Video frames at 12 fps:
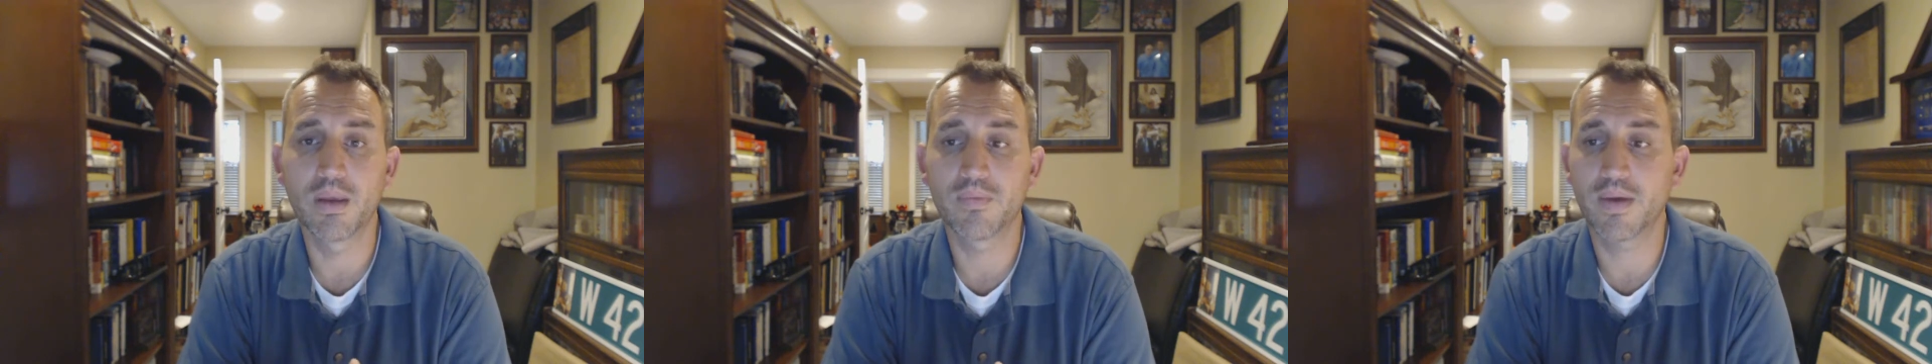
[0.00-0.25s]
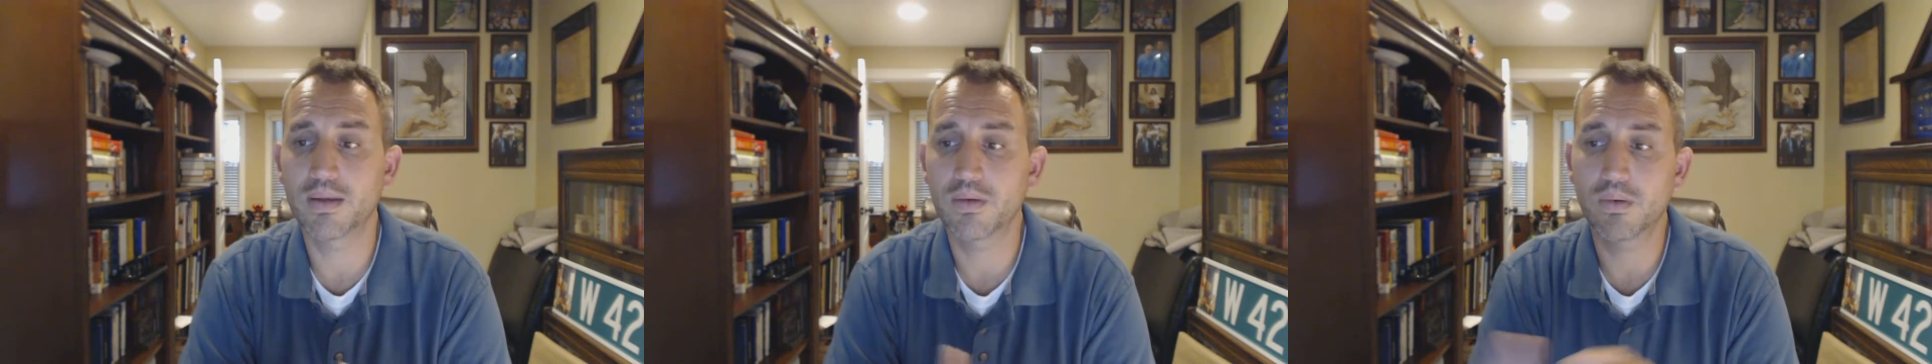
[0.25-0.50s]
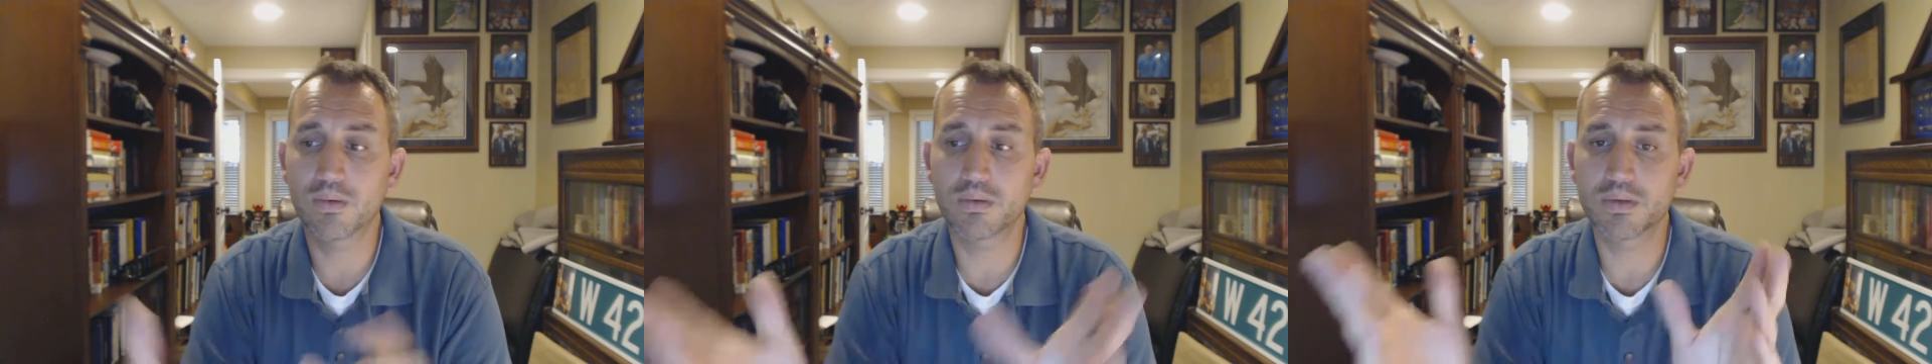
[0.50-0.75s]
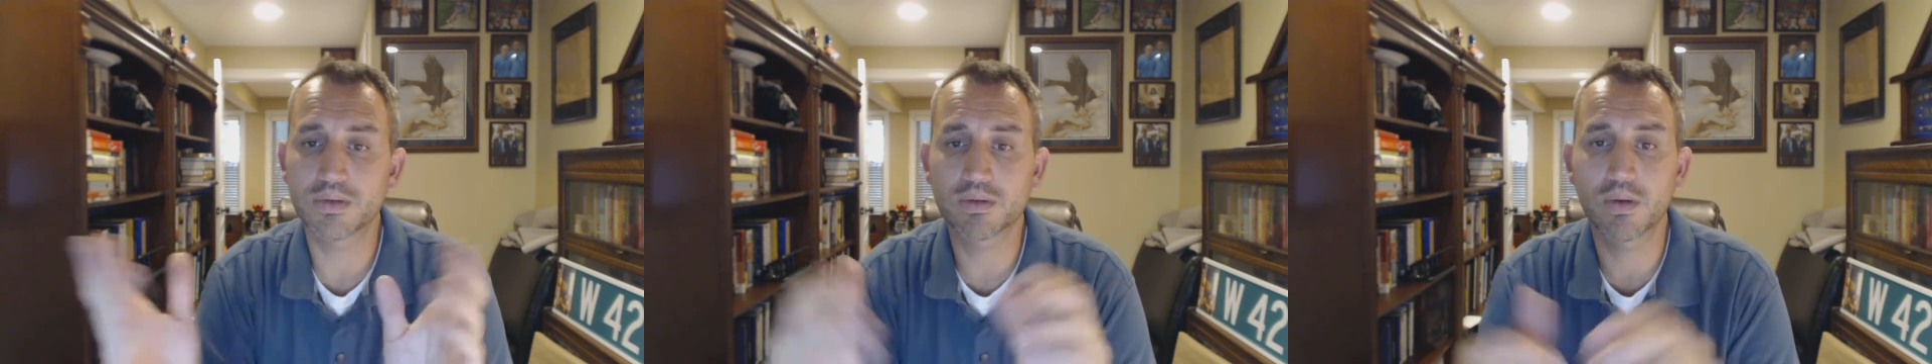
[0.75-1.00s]
If I told her
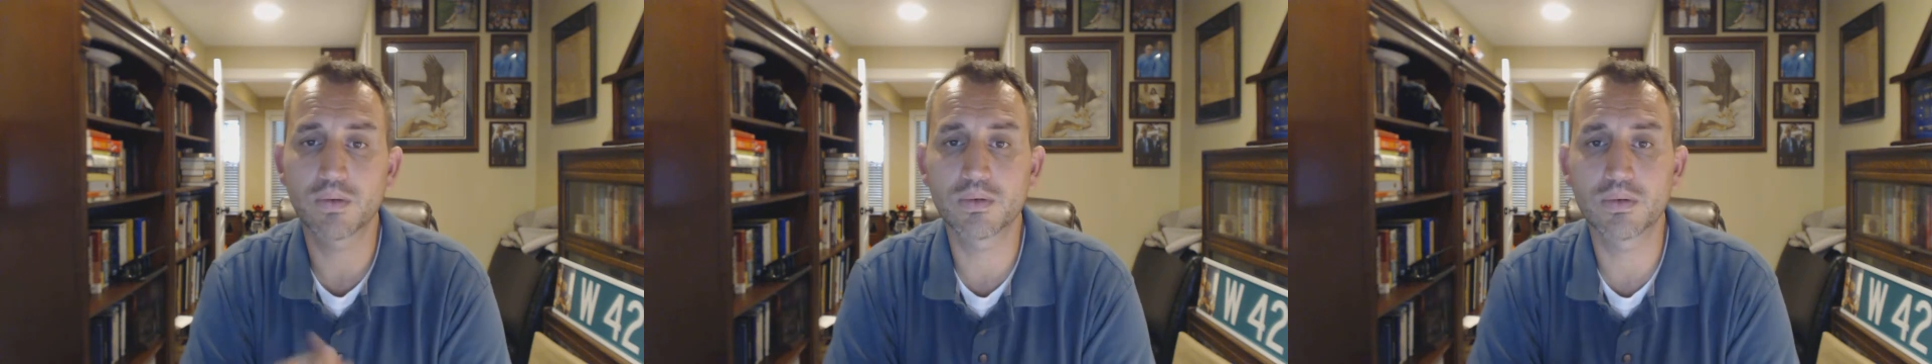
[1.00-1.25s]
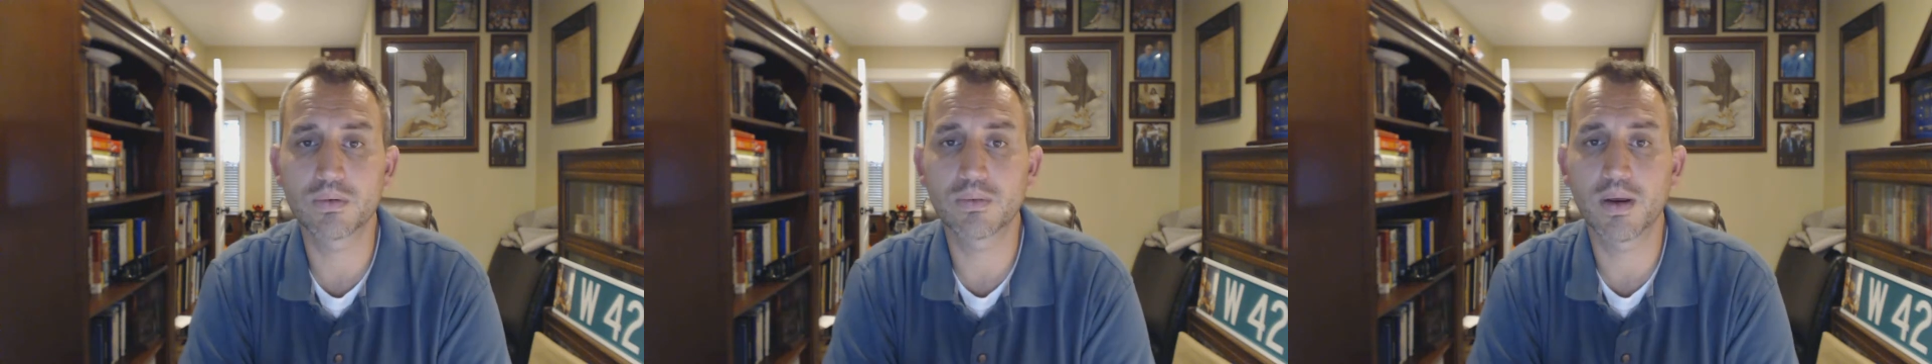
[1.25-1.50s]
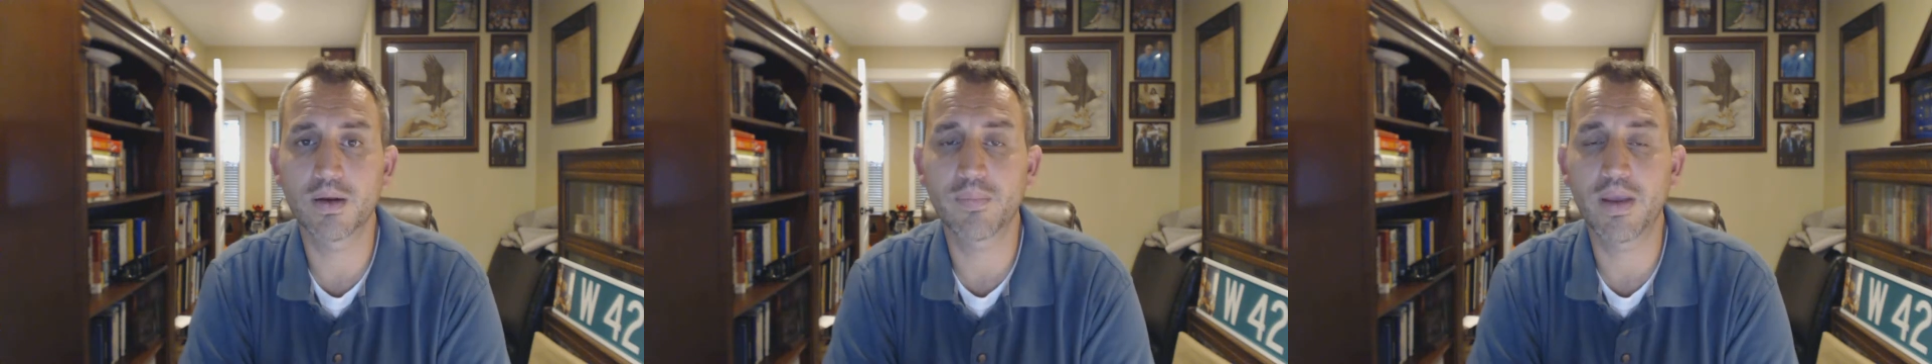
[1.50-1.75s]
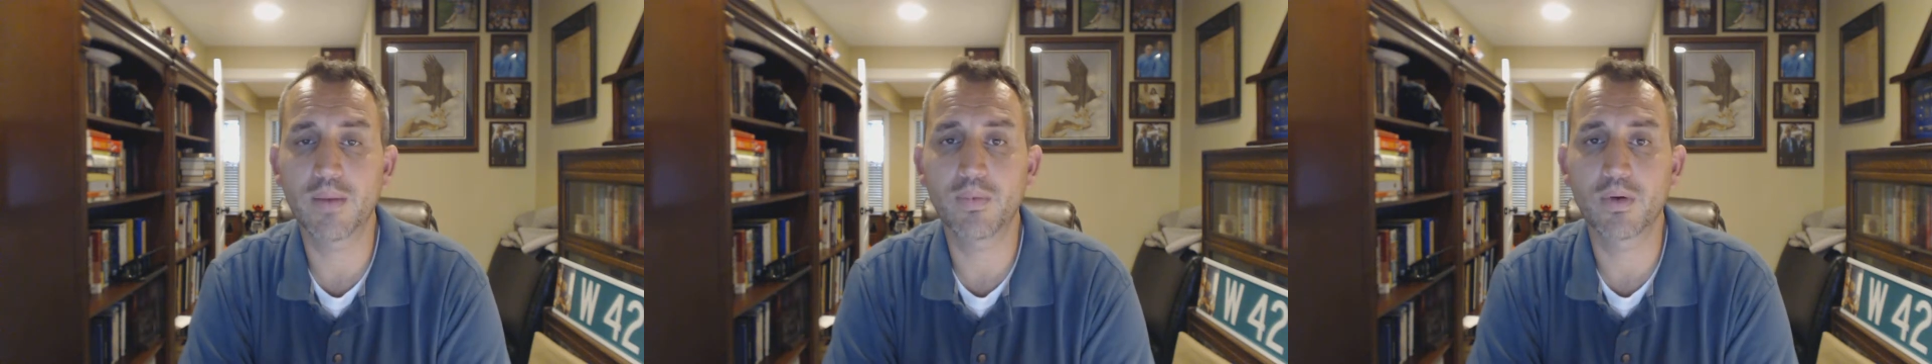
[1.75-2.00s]
just go write a
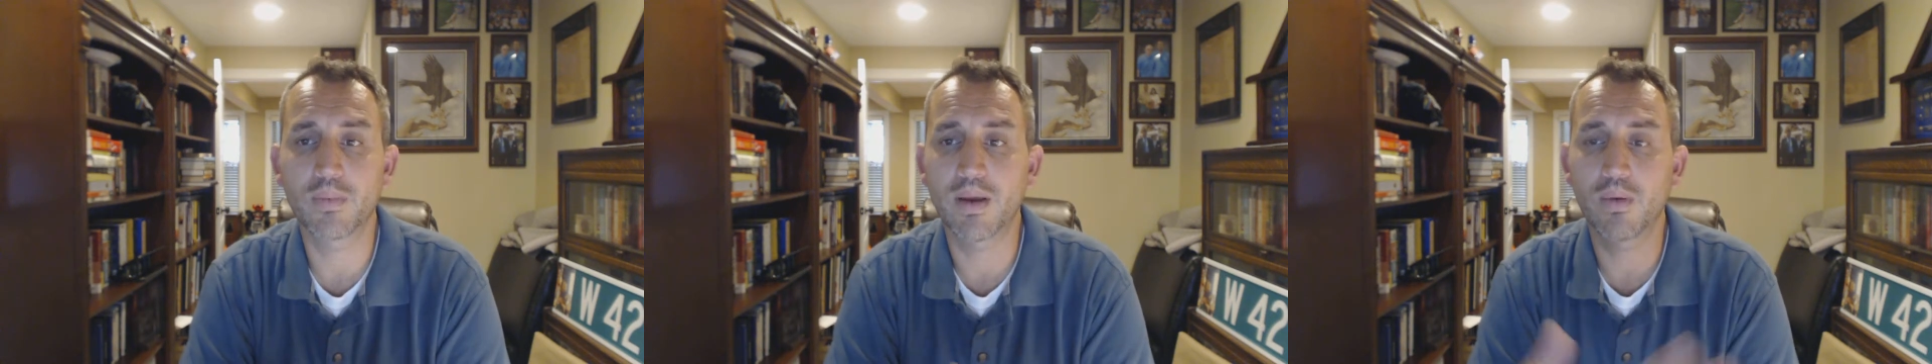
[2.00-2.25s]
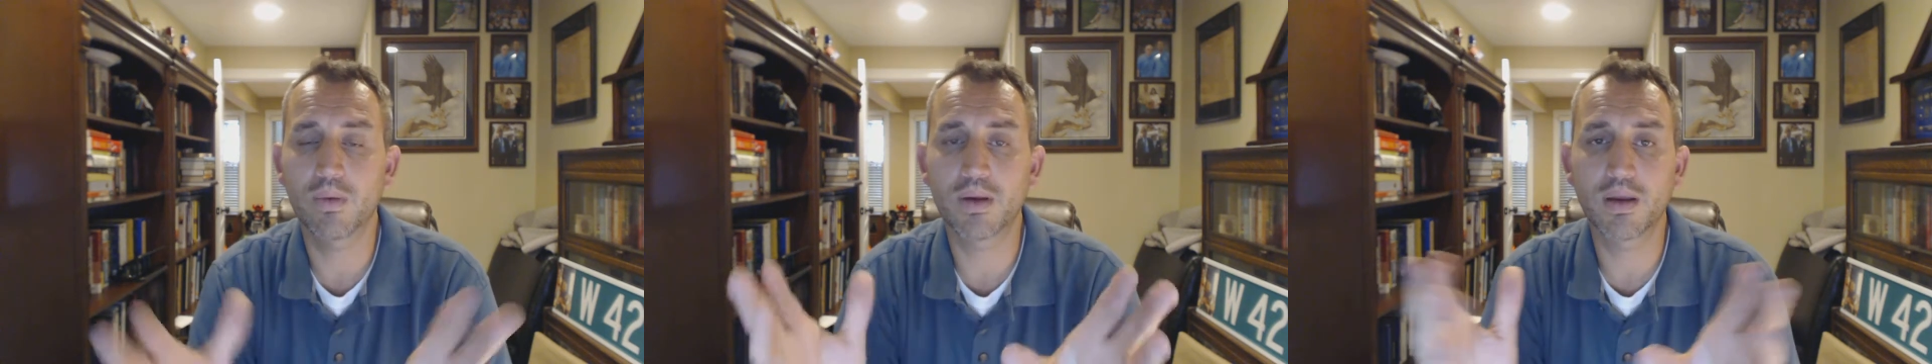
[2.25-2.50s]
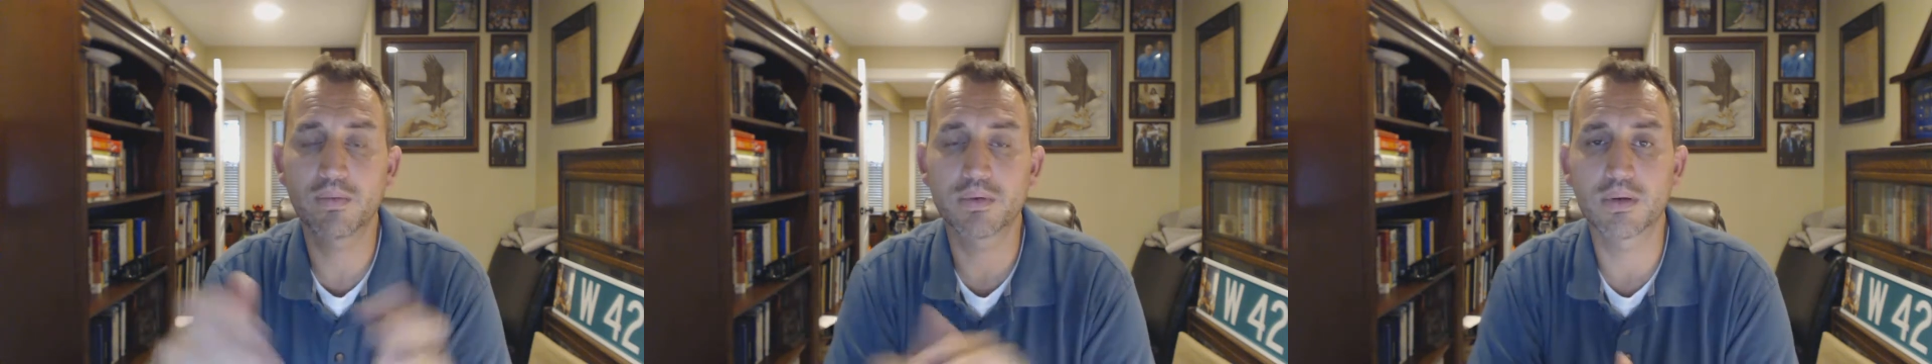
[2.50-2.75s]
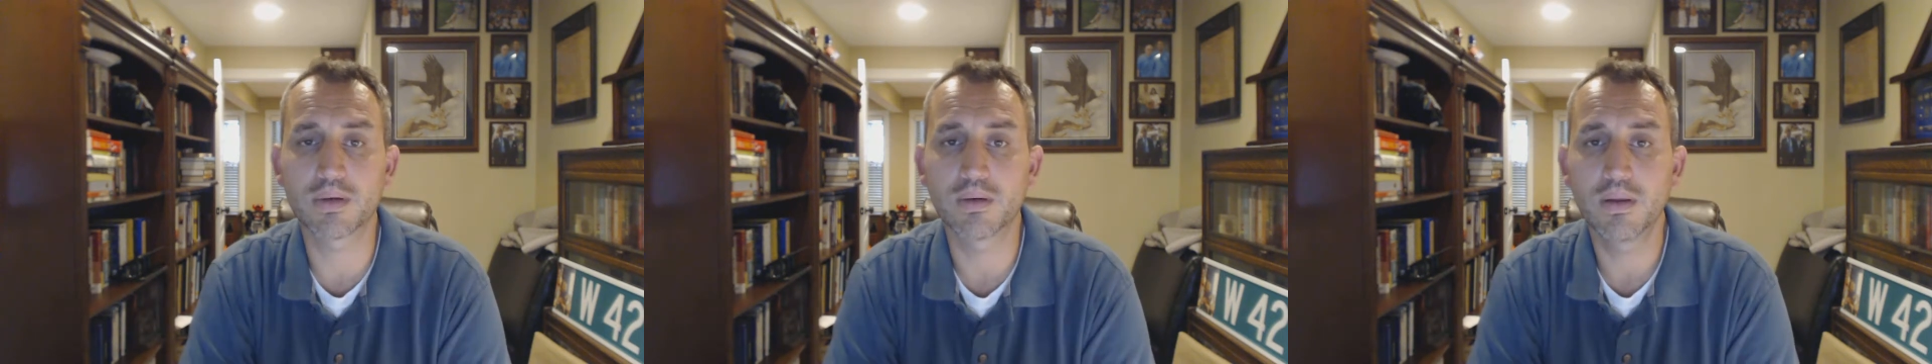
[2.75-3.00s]
paper about
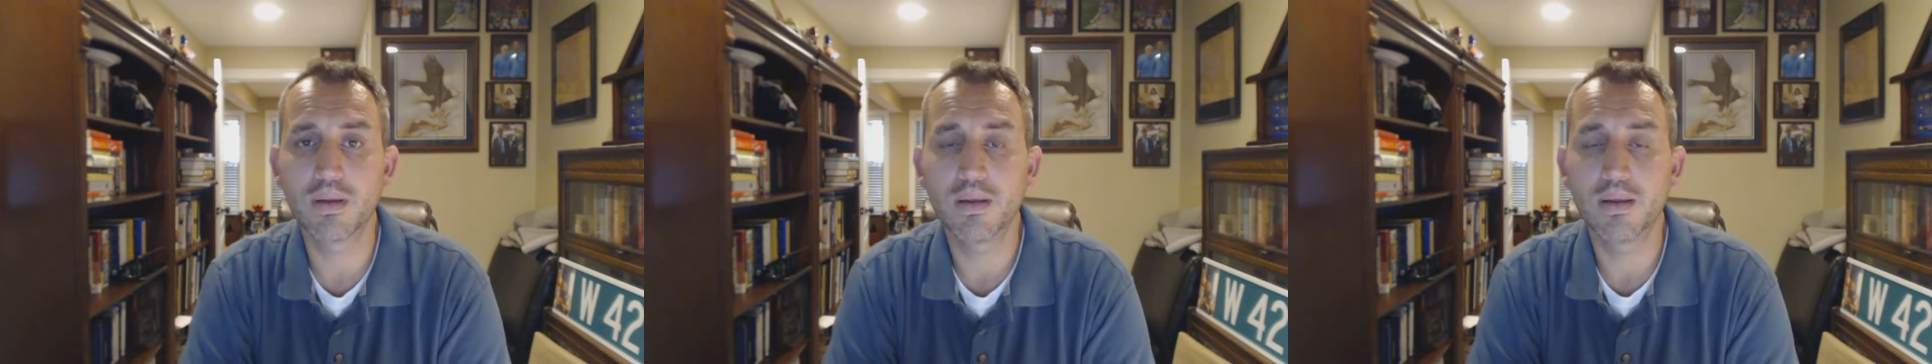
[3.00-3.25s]
whatever, and